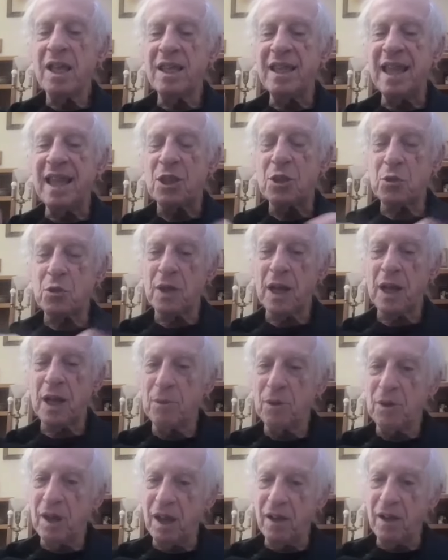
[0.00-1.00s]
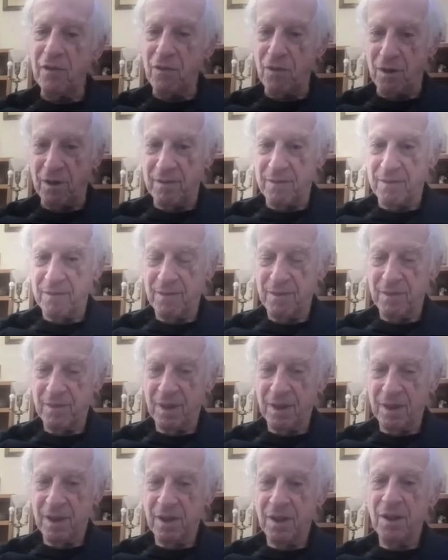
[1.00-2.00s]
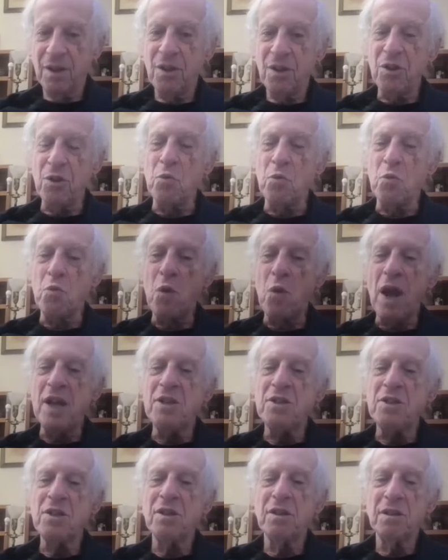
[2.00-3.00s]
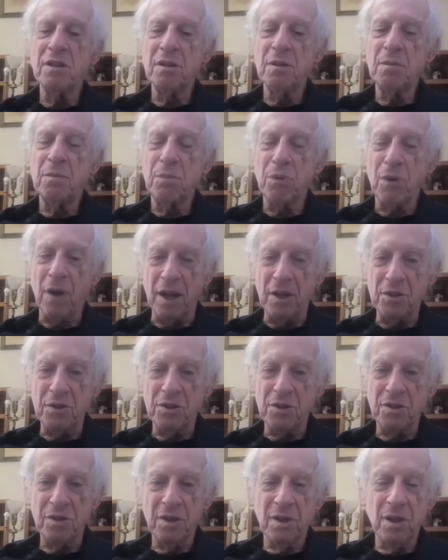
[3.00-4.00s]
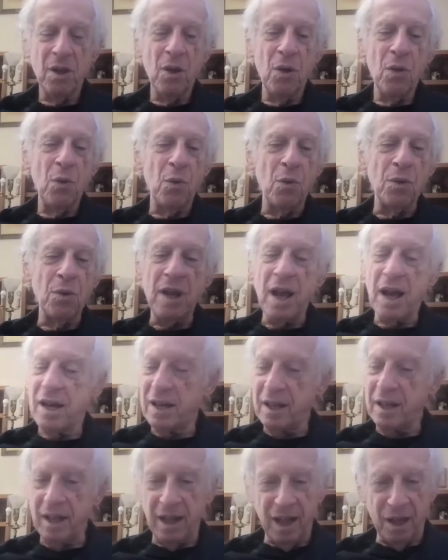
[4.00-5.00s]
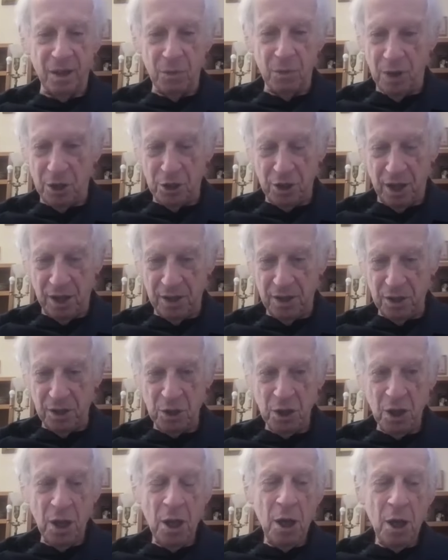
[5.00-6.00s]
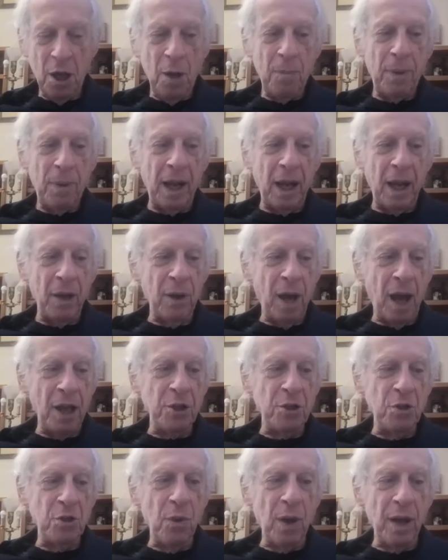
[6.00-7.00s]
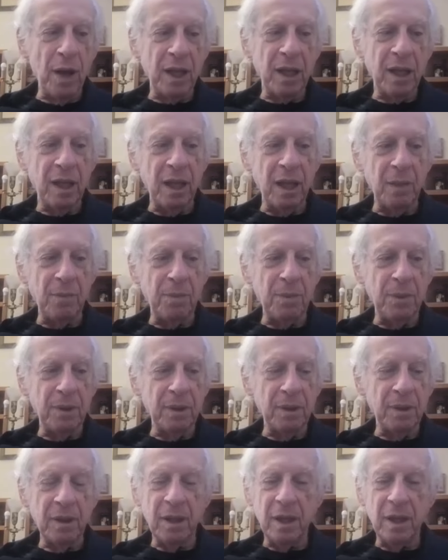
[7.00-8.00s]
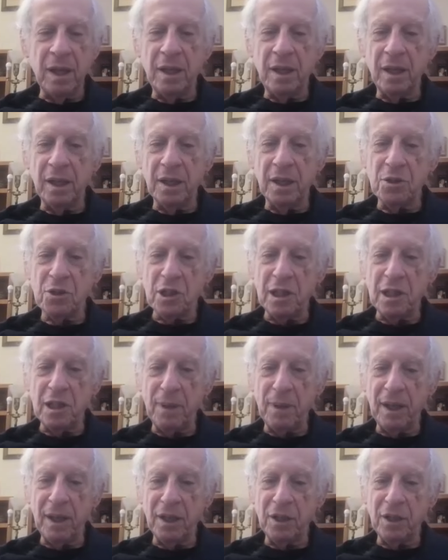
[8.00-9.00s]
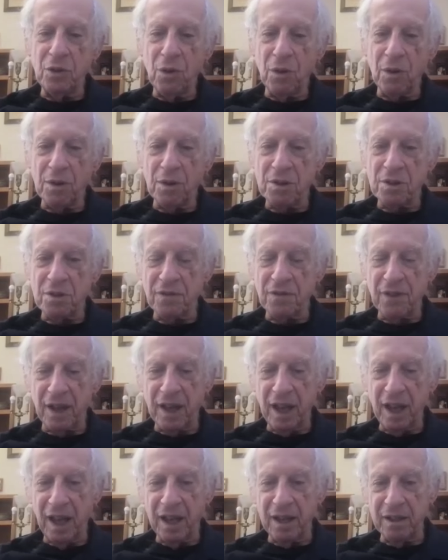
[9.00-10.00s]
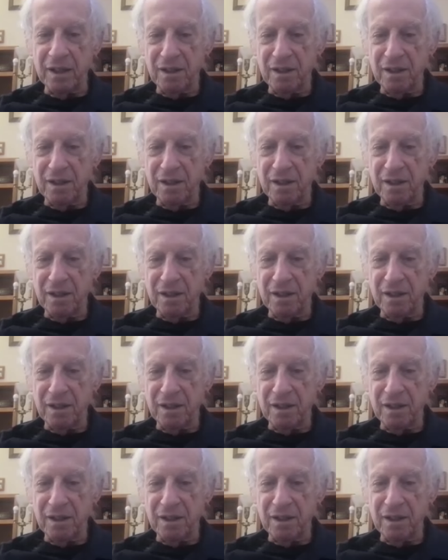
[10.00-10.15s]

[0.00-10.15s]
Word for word: That's what I'm looking for. Yeah. The right price. We're not going to get rich on this, but I, I do want to keep eating and sleeping indoors if I can.